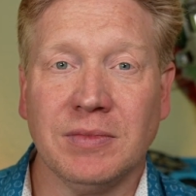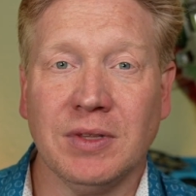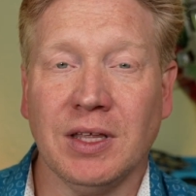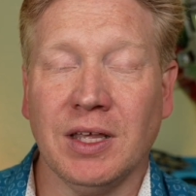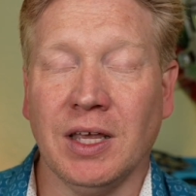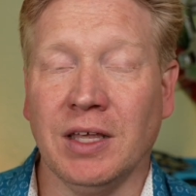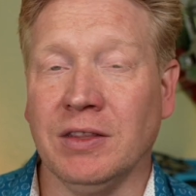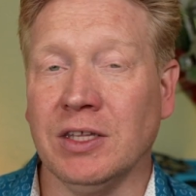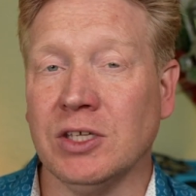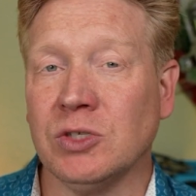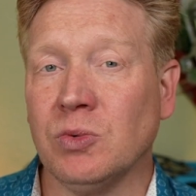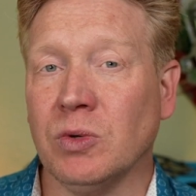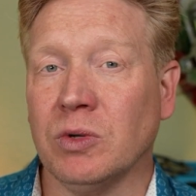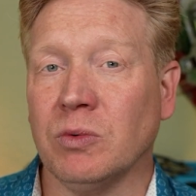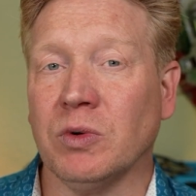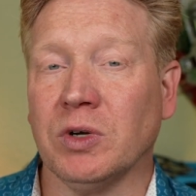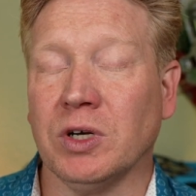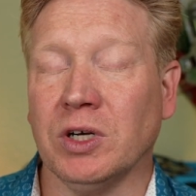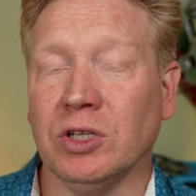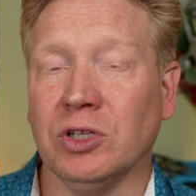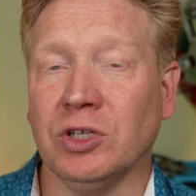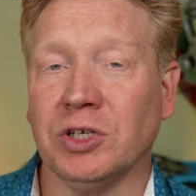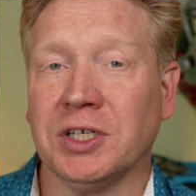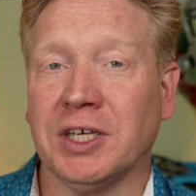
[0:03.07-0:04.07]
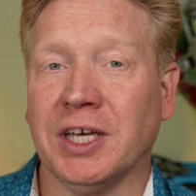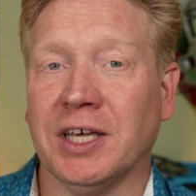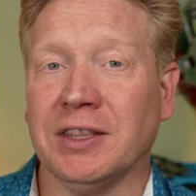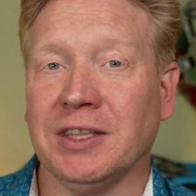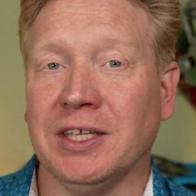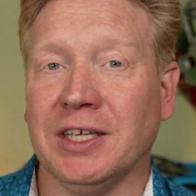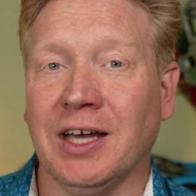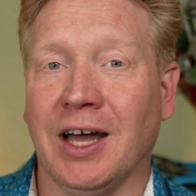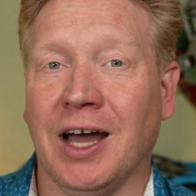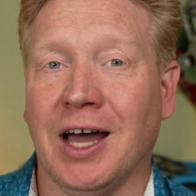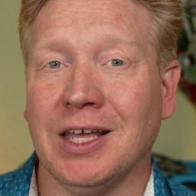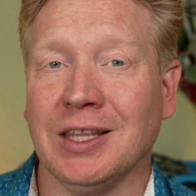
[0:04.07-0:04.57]
In this one, we're going to look at
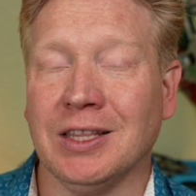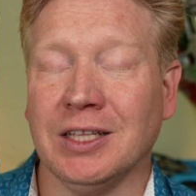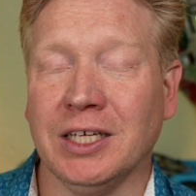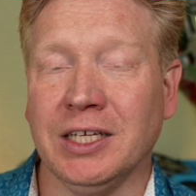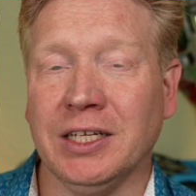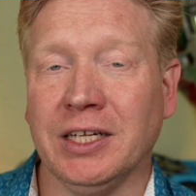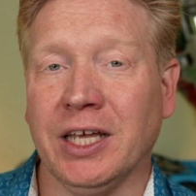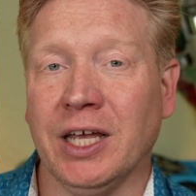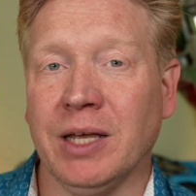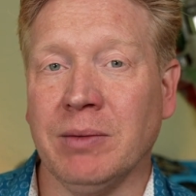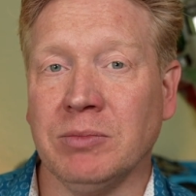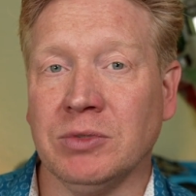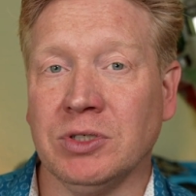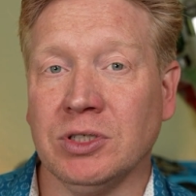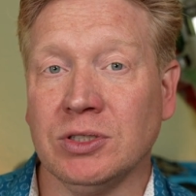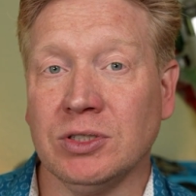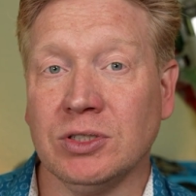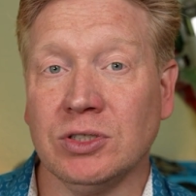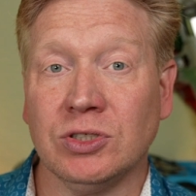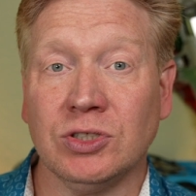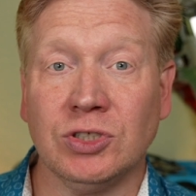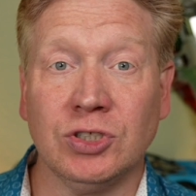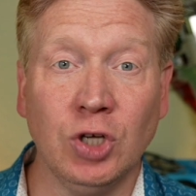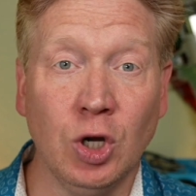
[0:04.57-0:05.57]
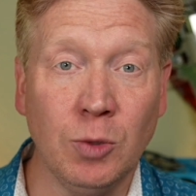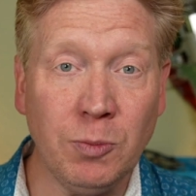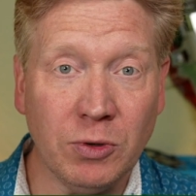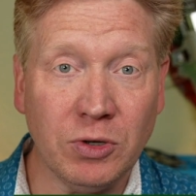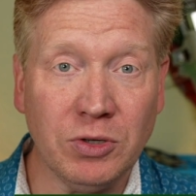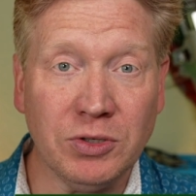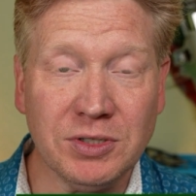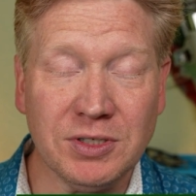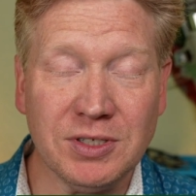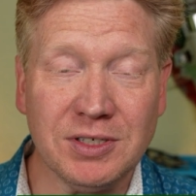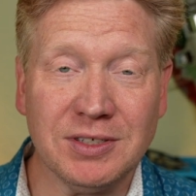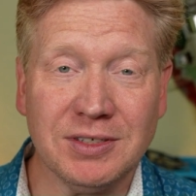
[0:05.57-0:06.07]
the oddly named
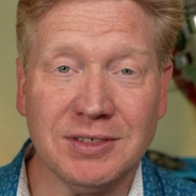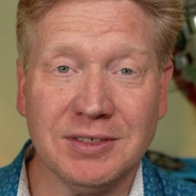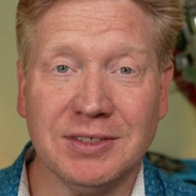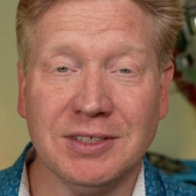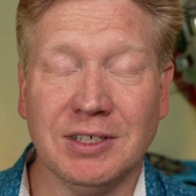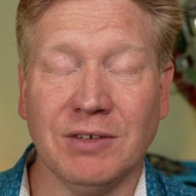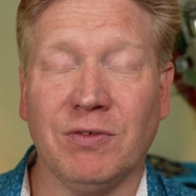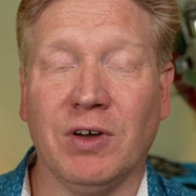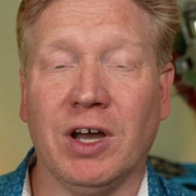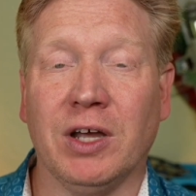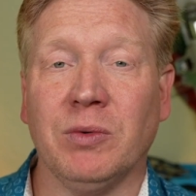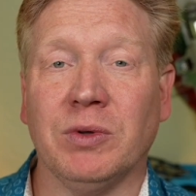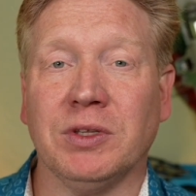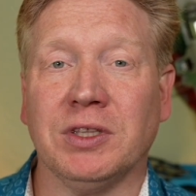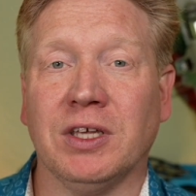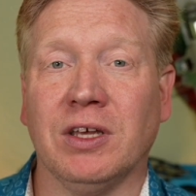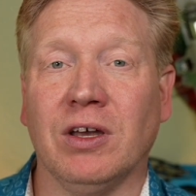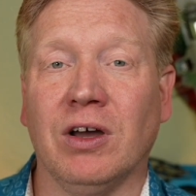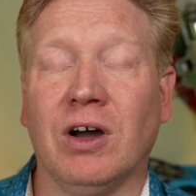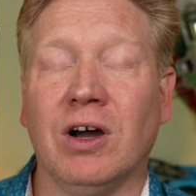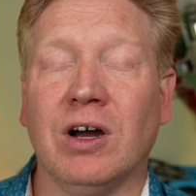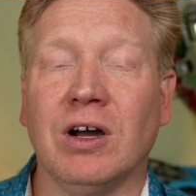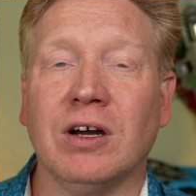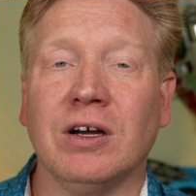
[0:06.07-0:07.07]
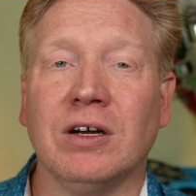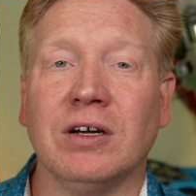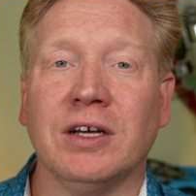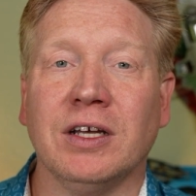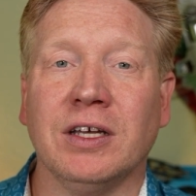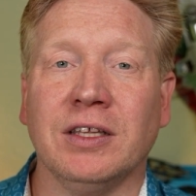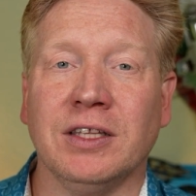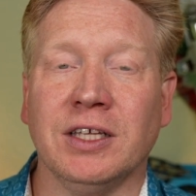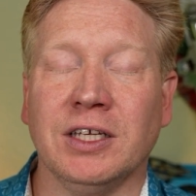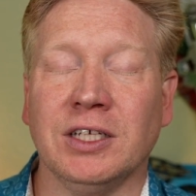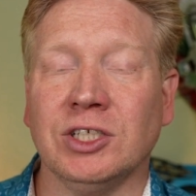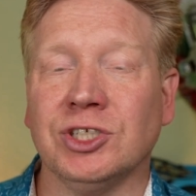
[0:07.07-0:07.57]
tuples, define what they are,
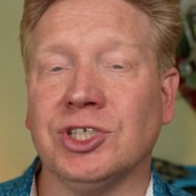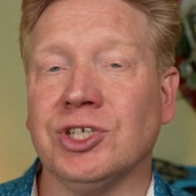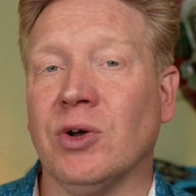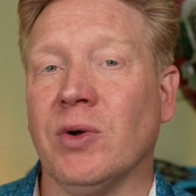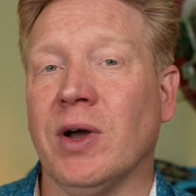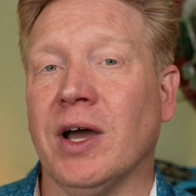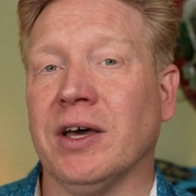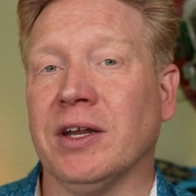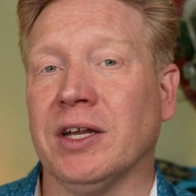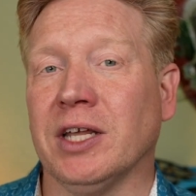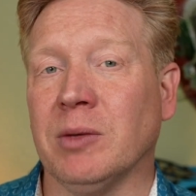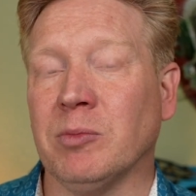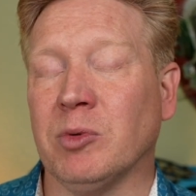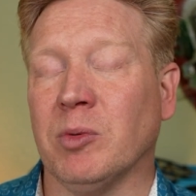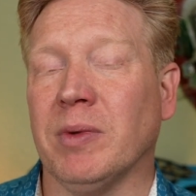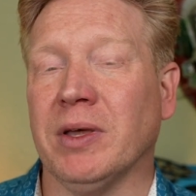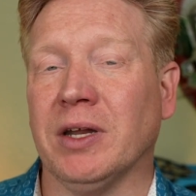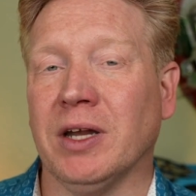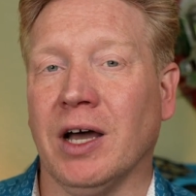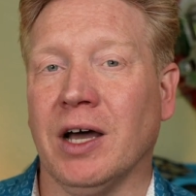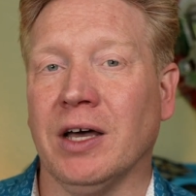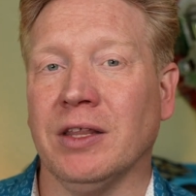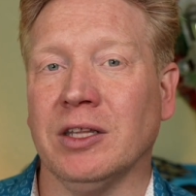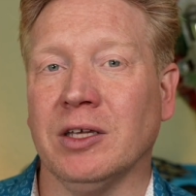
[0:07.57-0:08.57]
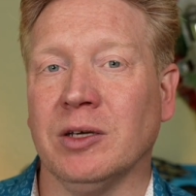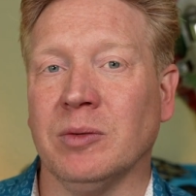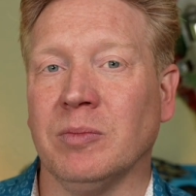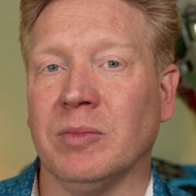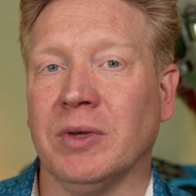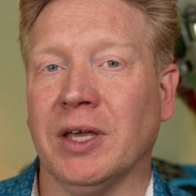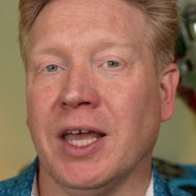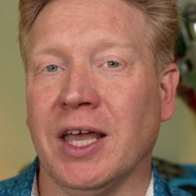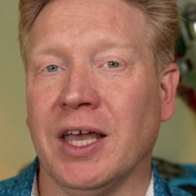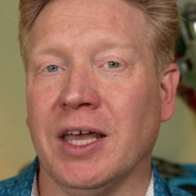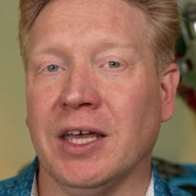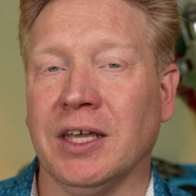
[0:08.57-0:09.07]
and then show how to implement on them
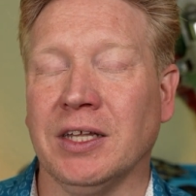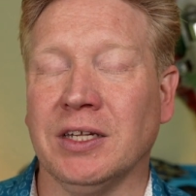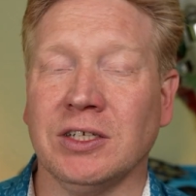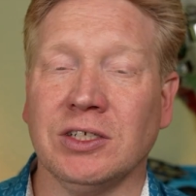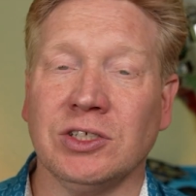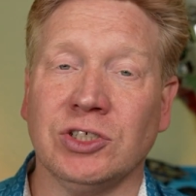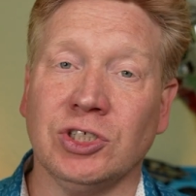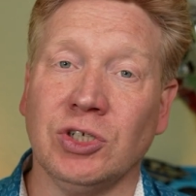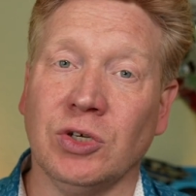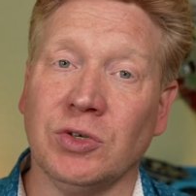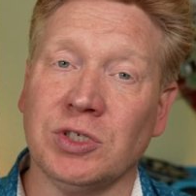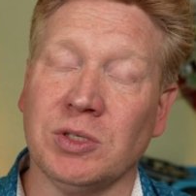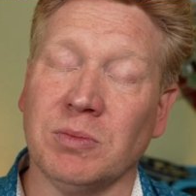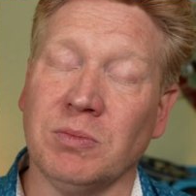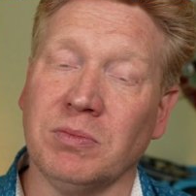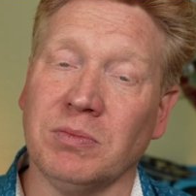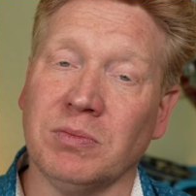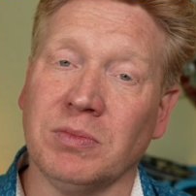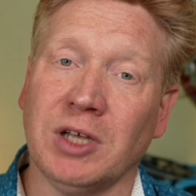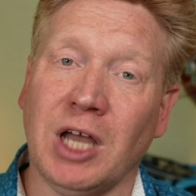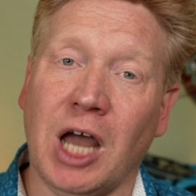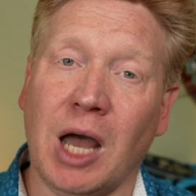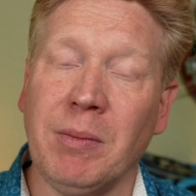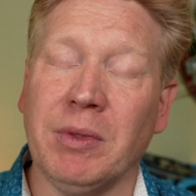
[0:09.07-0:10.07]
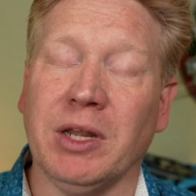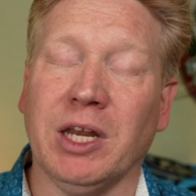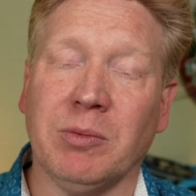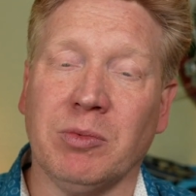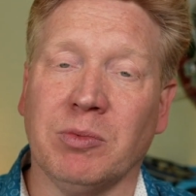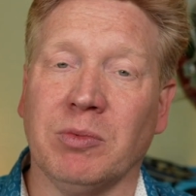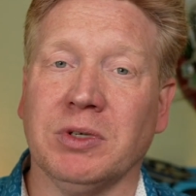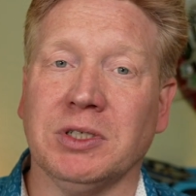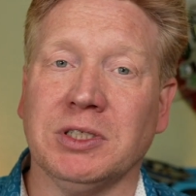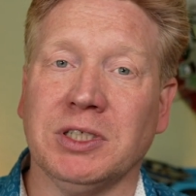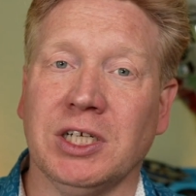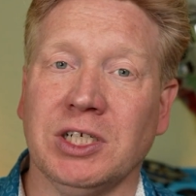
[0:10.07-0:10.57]
and show some common
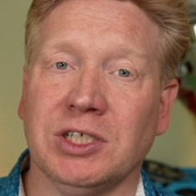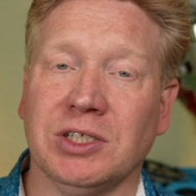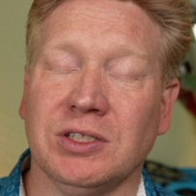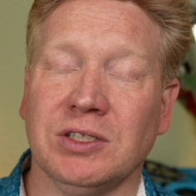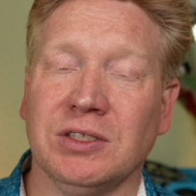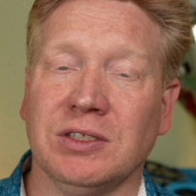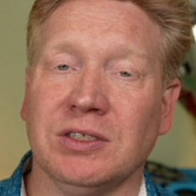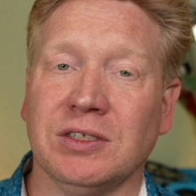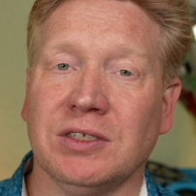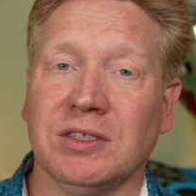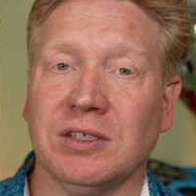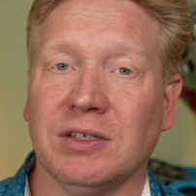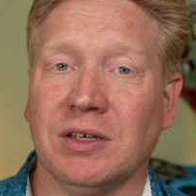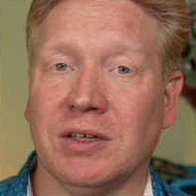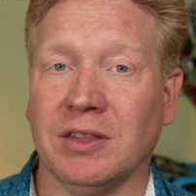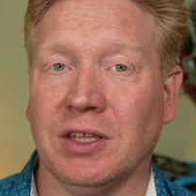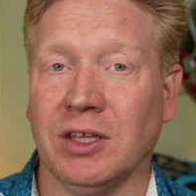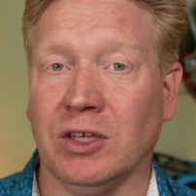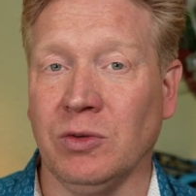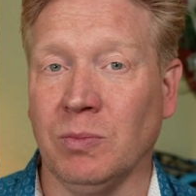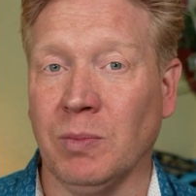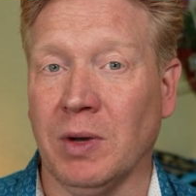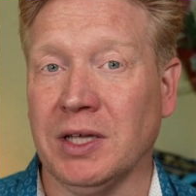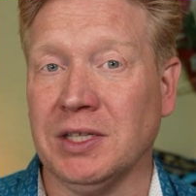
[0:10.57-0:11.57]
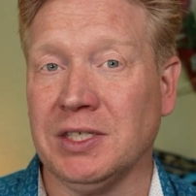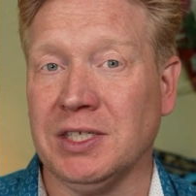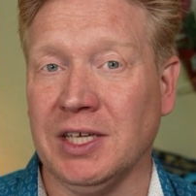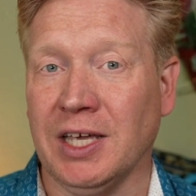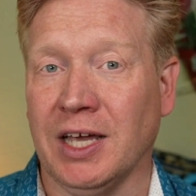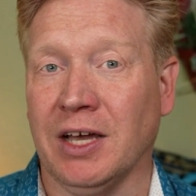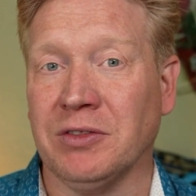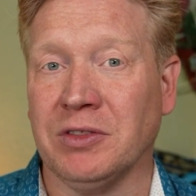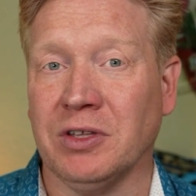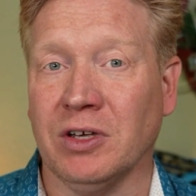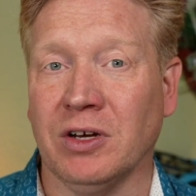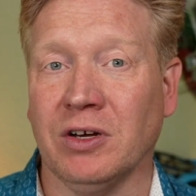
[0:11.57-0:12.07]
implementations that you might see
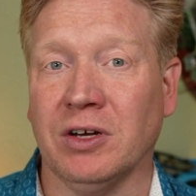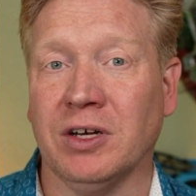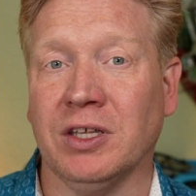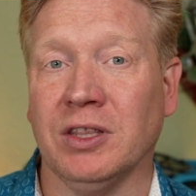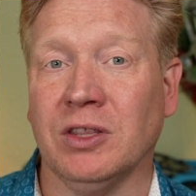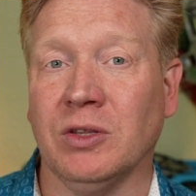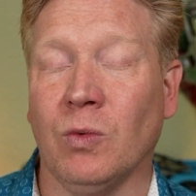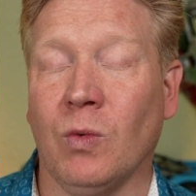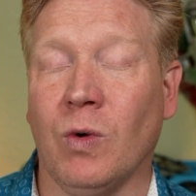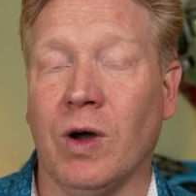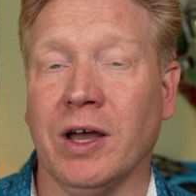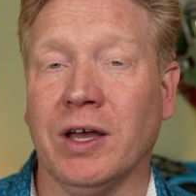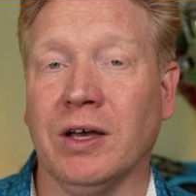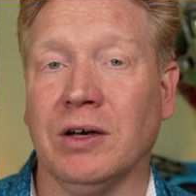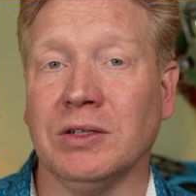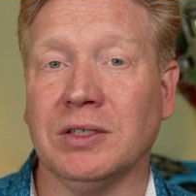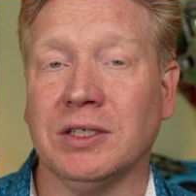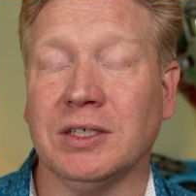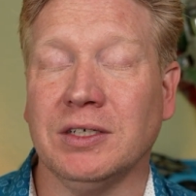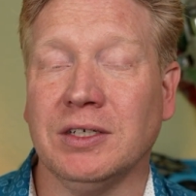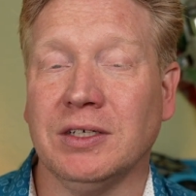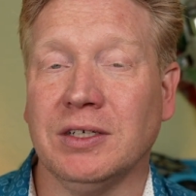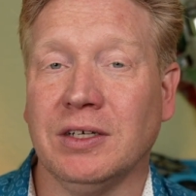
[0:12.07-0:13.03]
out there in the wild.